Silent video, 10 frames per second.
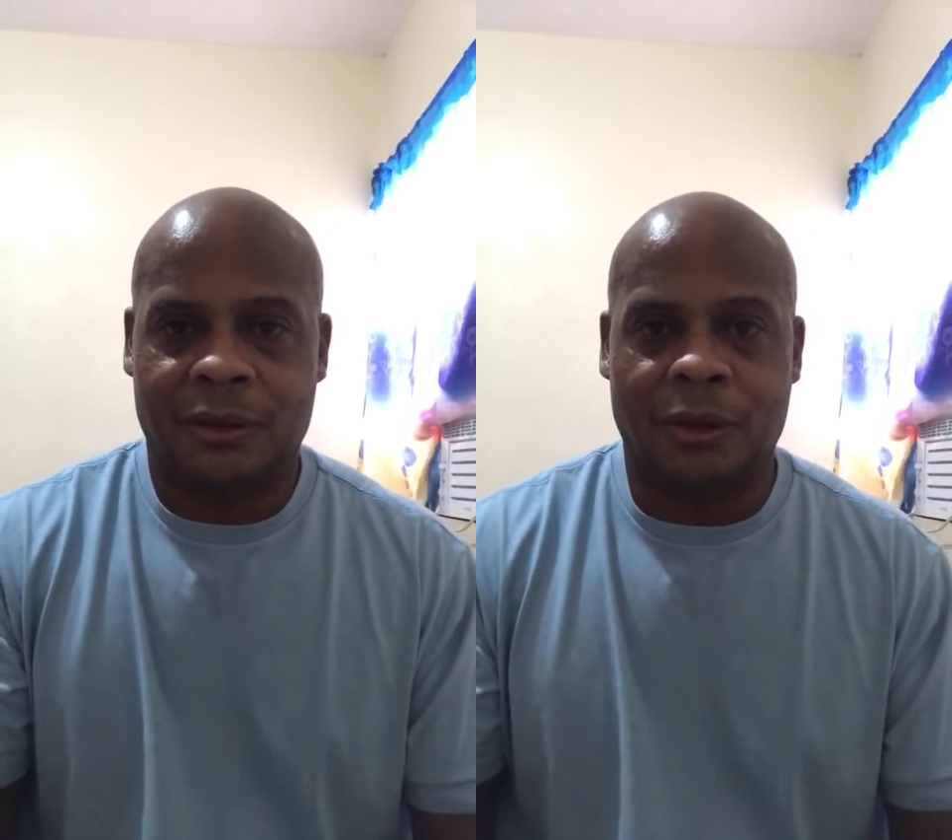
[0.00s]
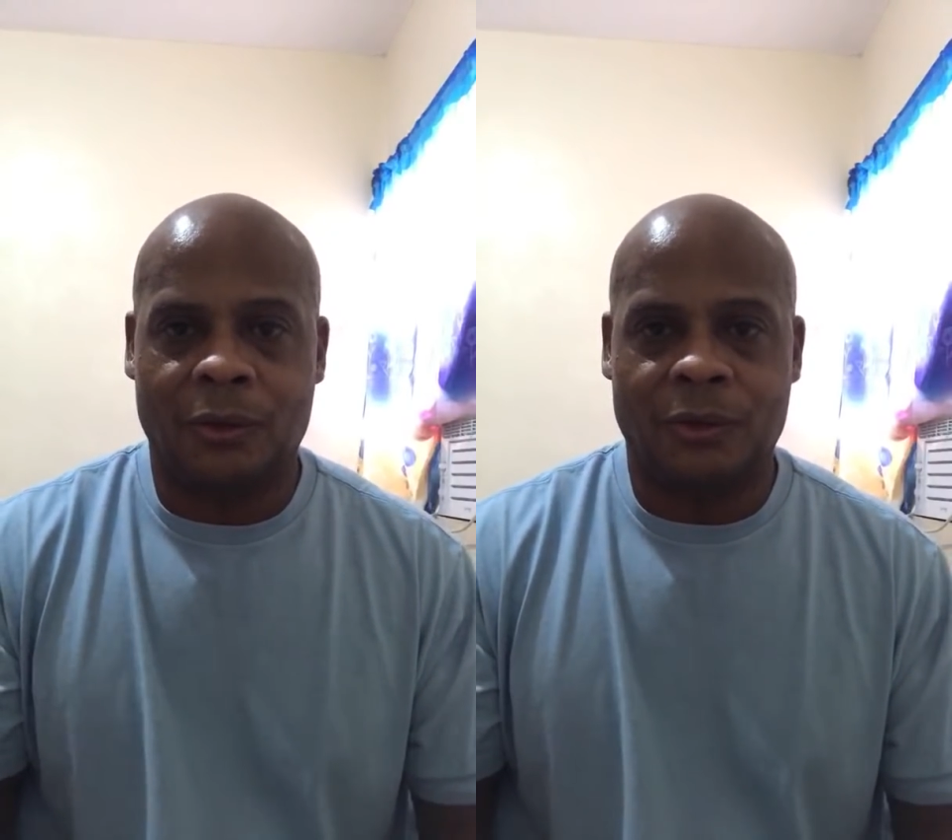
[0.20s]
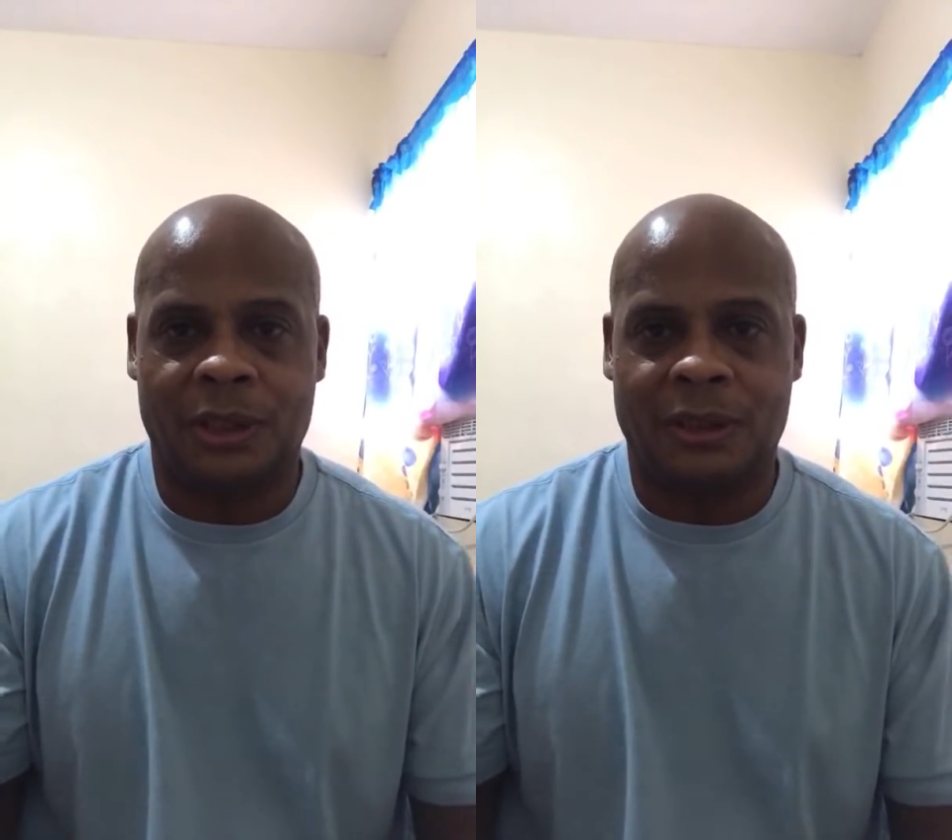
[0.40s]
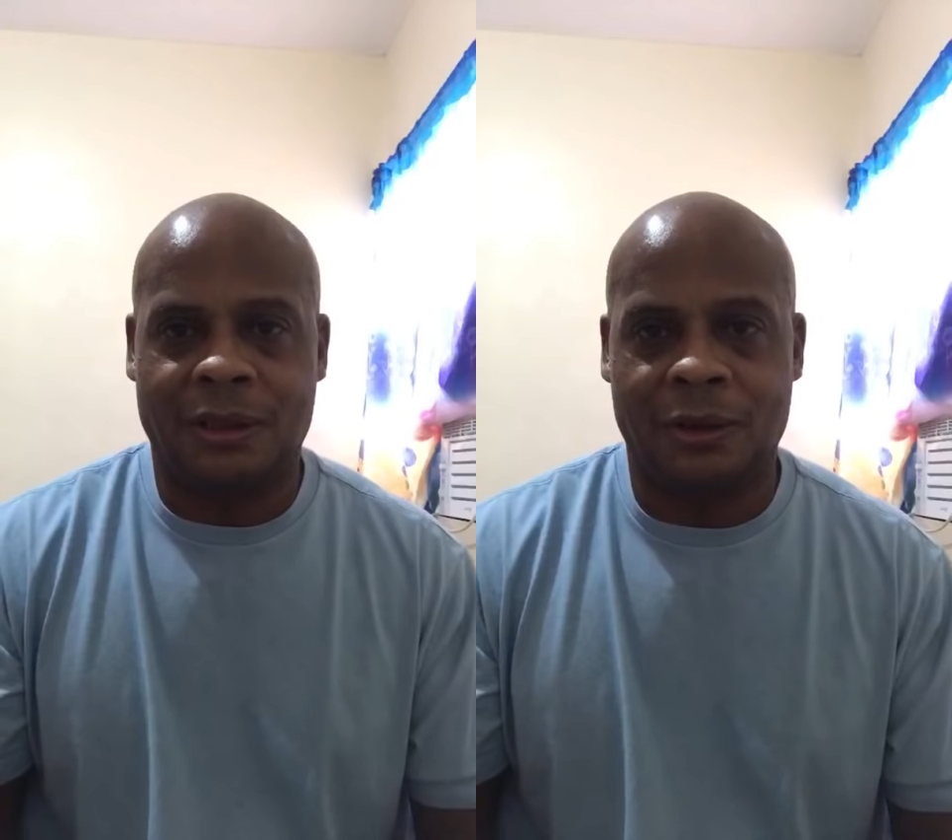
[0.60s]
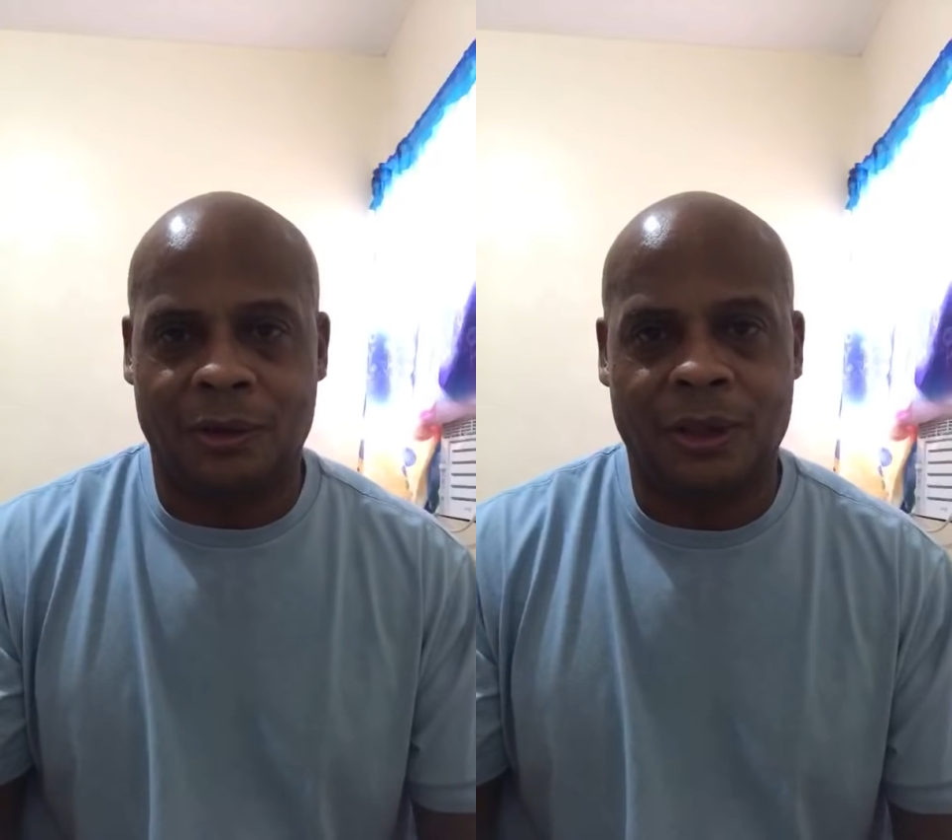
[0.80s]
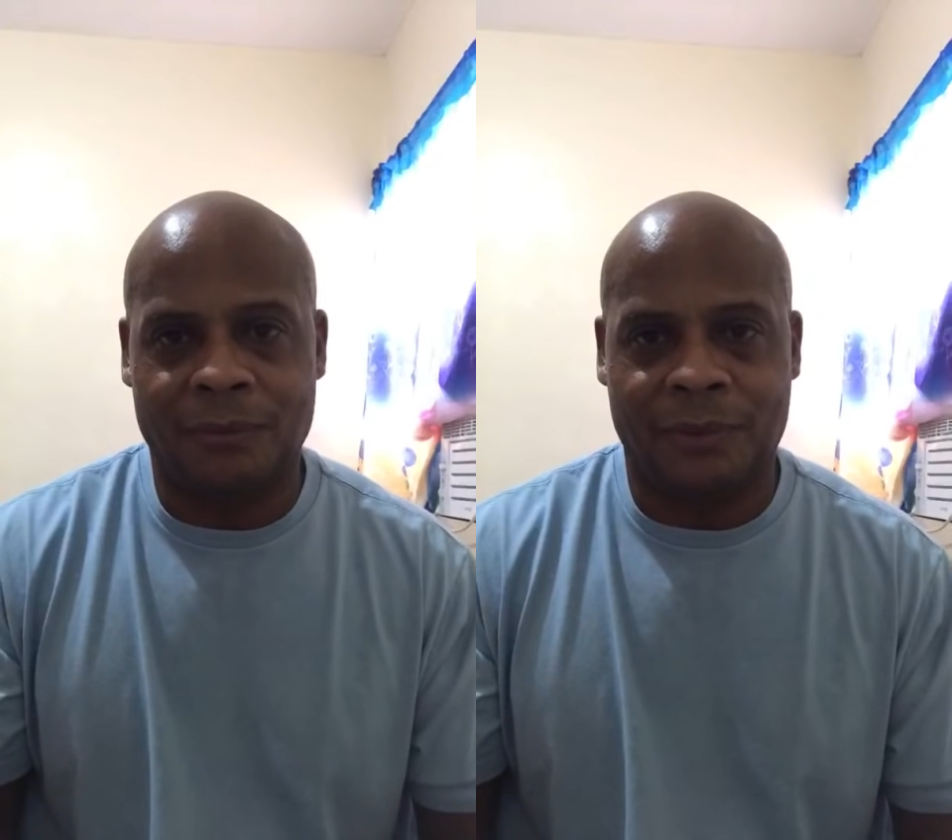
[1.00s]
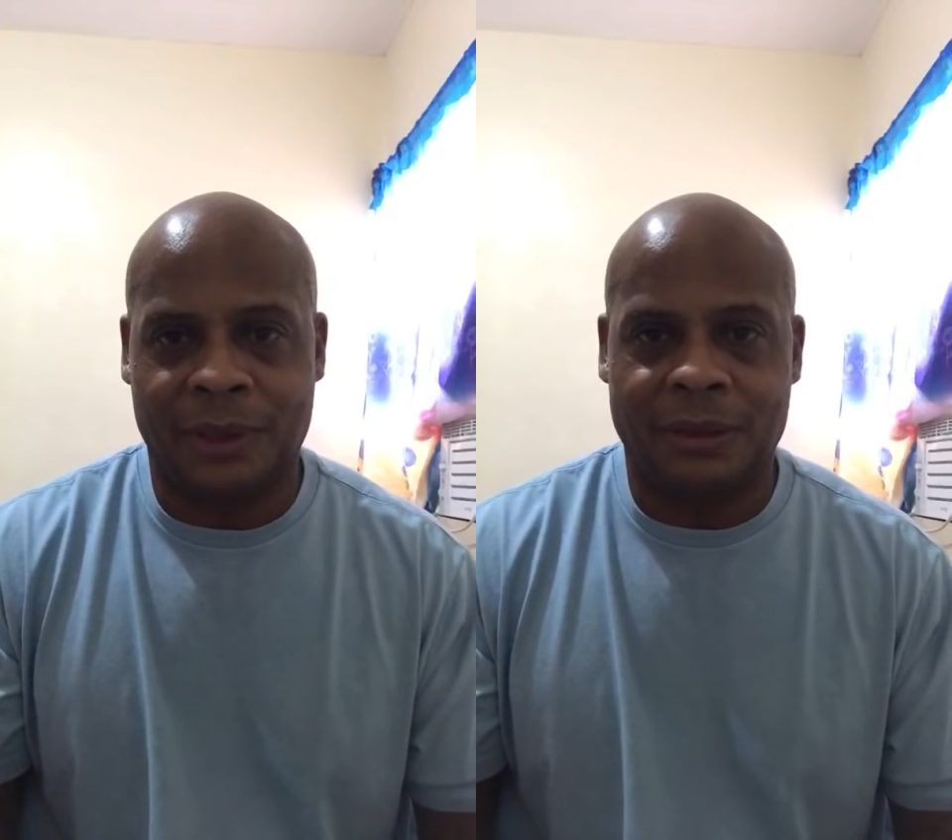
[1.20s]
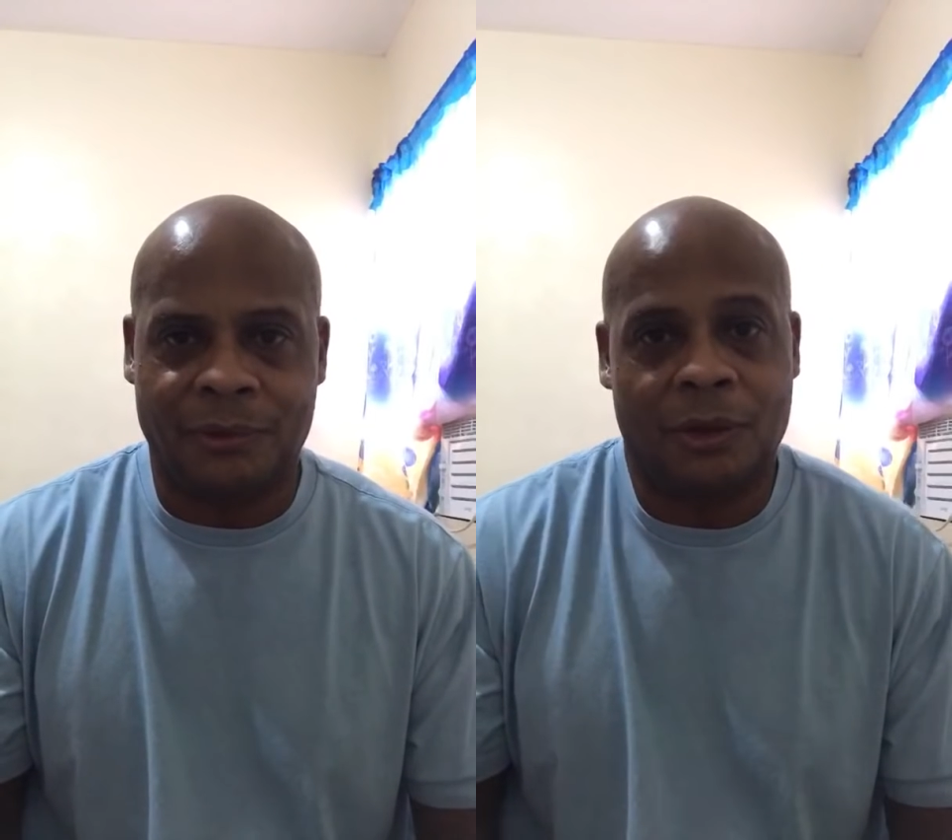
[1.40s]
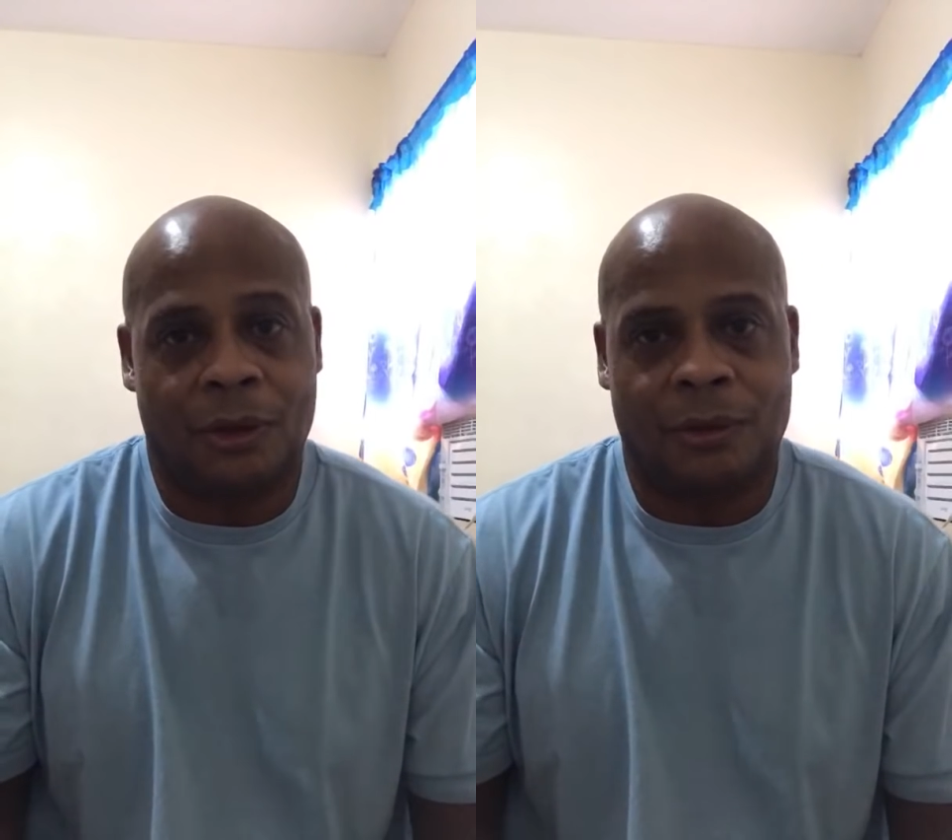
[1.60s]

That, but